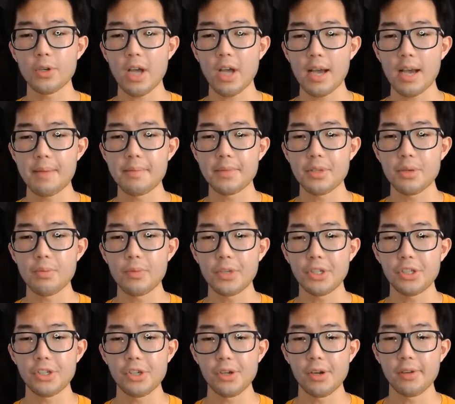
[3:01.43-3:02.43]
times than we
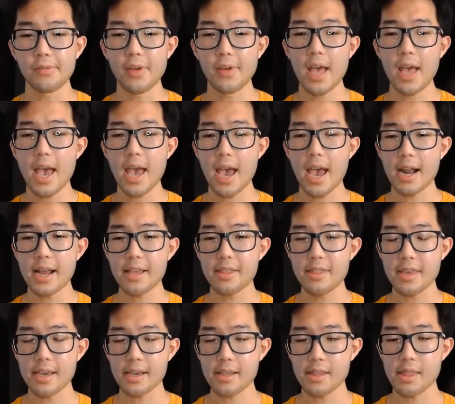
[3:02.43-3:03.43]
should have. And I
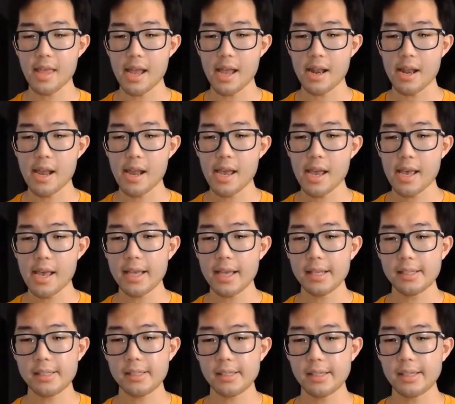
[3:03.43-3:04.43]
think that
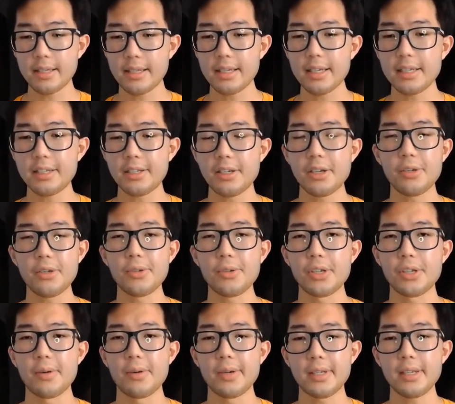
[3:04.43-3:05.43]
it's easy to do
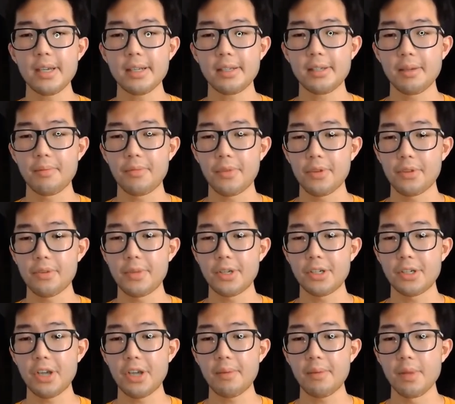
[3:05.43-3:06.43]
so. It's not something to be
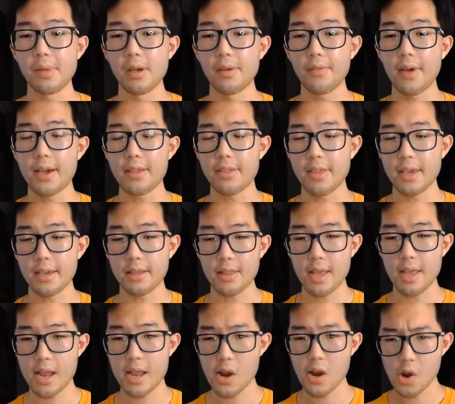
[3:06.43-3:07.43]
ashamed of. I think
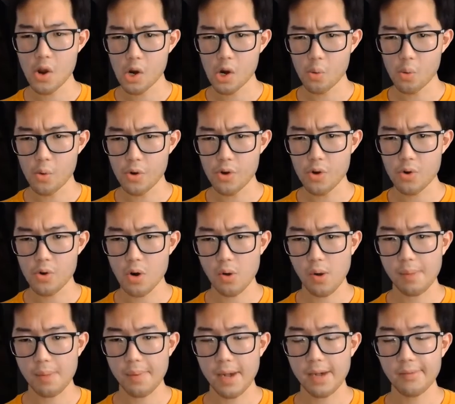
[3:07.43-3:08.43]
that when you grow
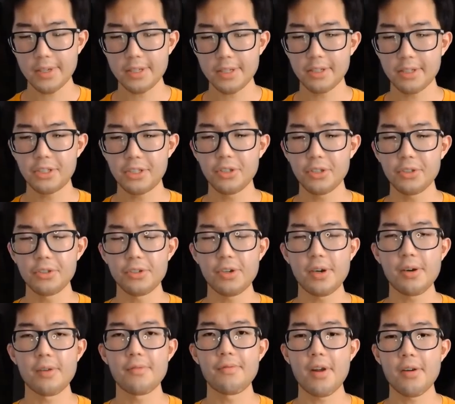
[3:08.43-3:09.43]
up, obviously
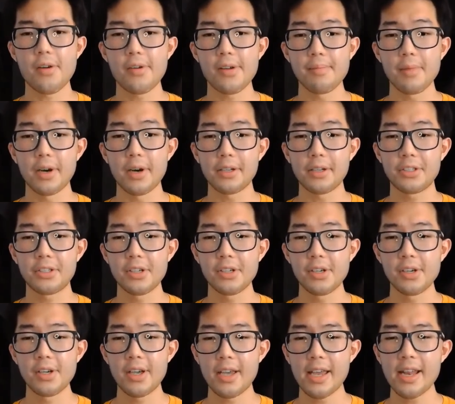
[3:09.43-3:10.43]
children are very much
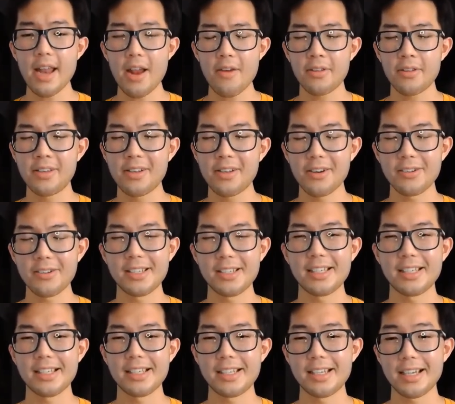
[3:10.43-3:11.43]
inherently
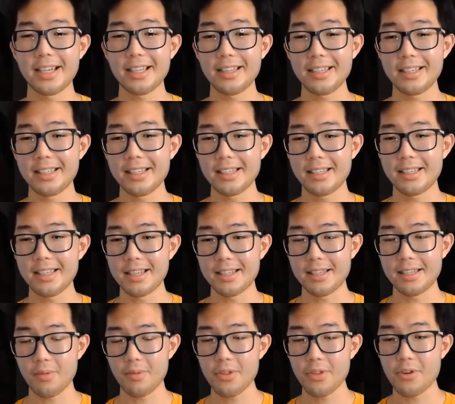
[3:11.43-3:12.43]
narcissistic, at least in the sense
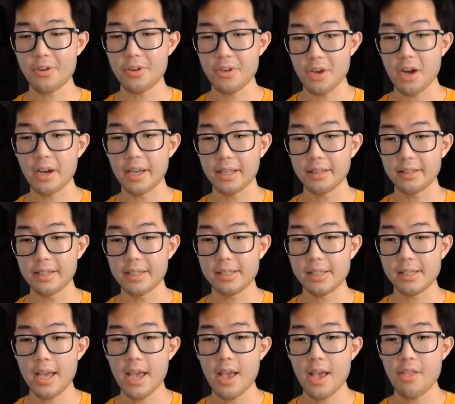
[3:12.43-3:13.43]
that when they're young, at
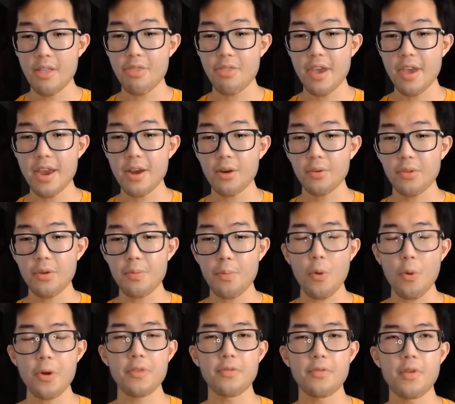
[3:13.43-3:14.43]
least, their
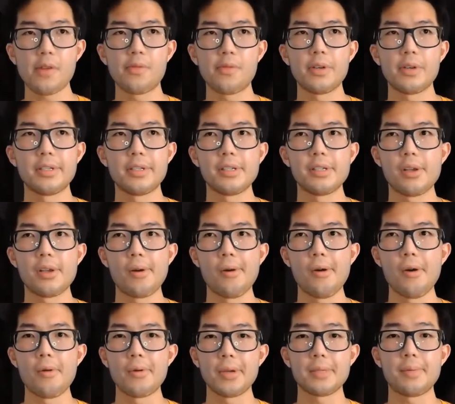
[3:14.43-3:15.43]
point of reference is their
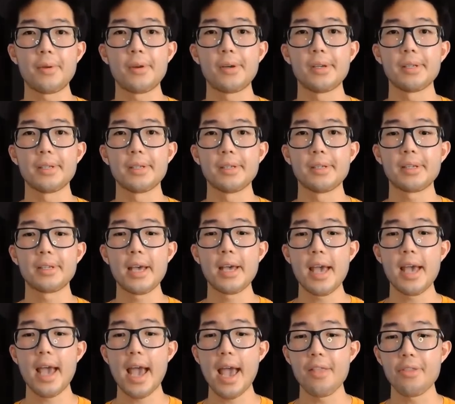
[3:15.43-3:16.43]
own experiences.
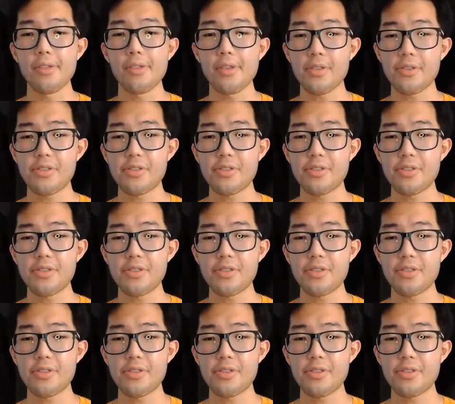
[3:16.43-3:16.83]
And